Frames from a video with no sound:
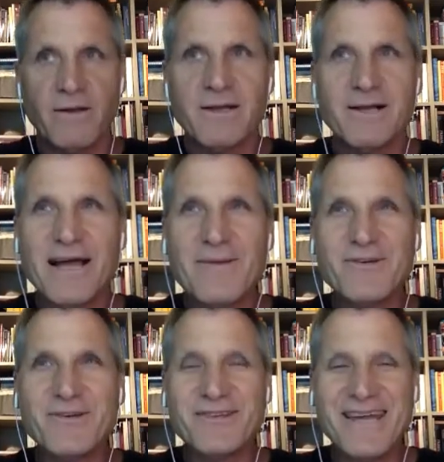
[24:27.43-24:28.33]

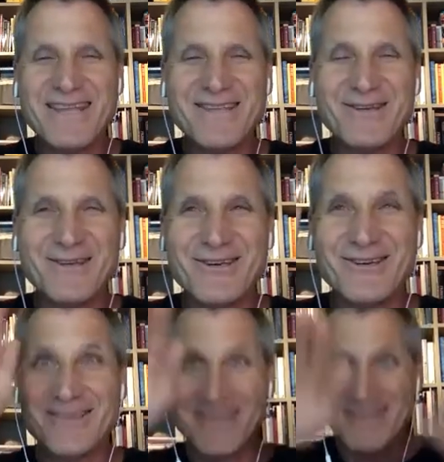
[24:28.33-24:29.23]
climbers tend to
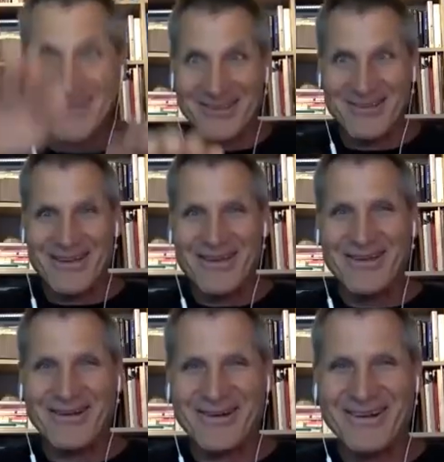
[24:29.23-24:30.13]
just look
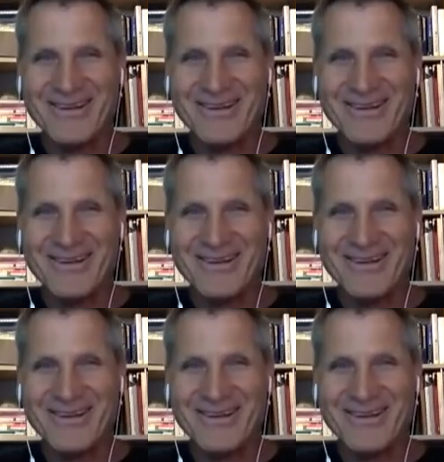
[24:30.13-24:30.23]
here.